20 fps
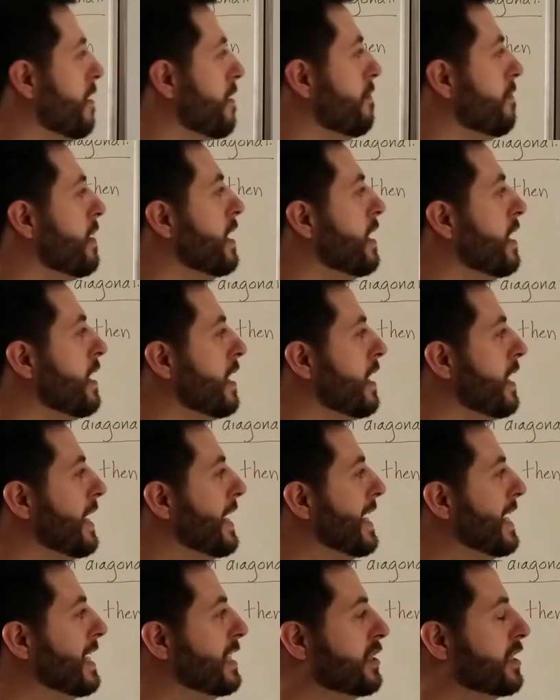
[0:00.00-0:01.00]
from
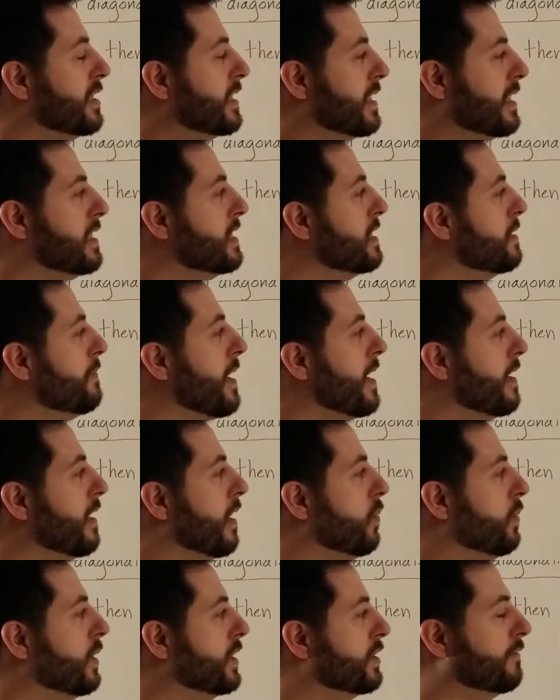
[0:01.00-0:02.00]
is just going to
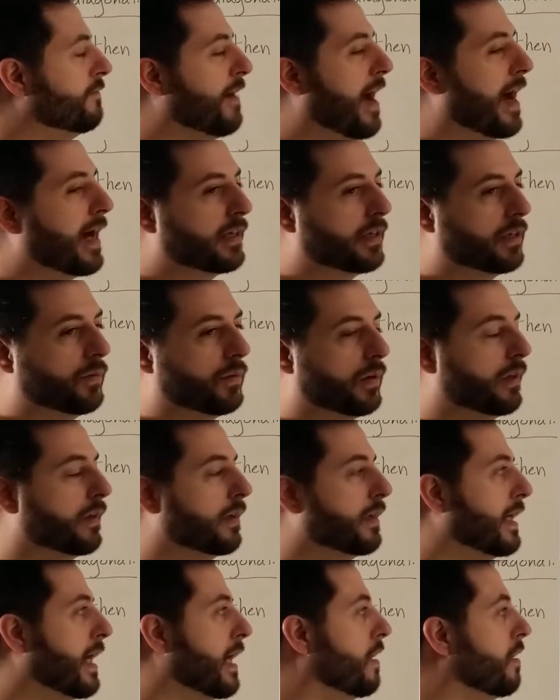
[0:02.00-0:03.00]
depend on which factor we're
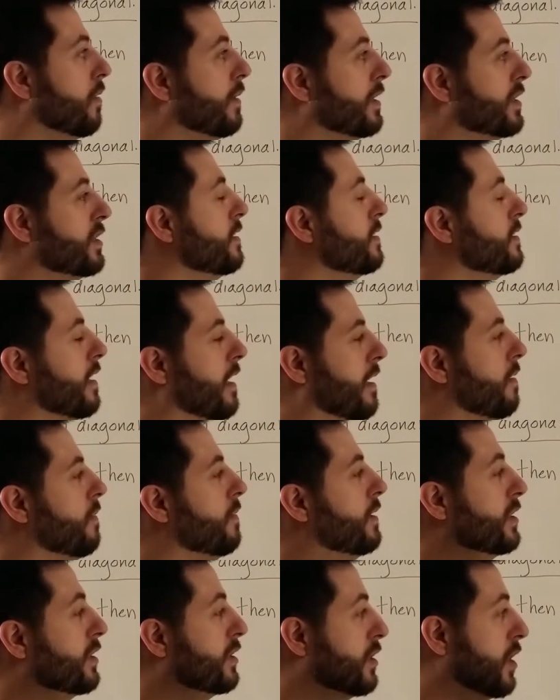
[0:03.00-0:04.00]
looking at, or
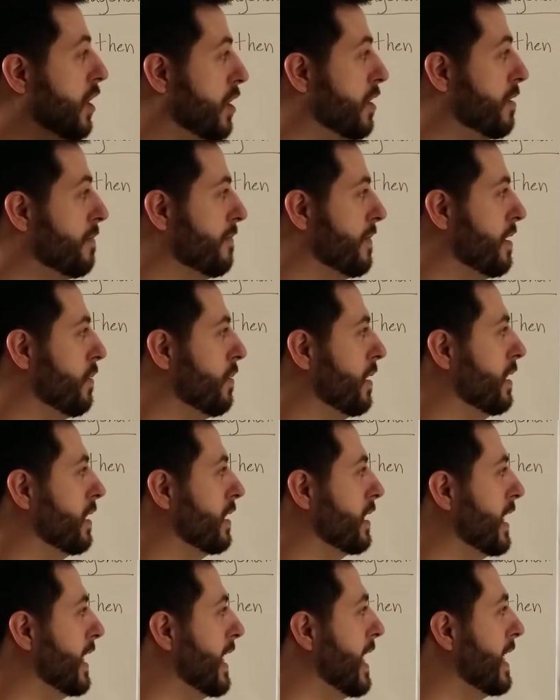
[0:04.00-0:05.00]
which term that we're
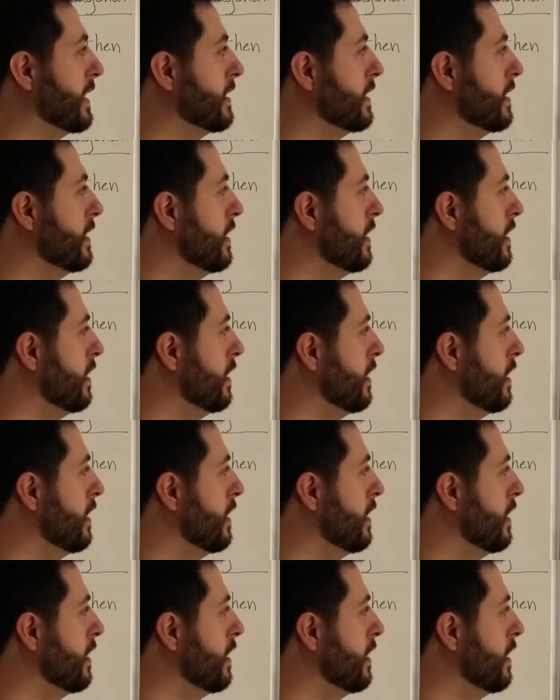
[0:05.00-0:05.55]
looking at.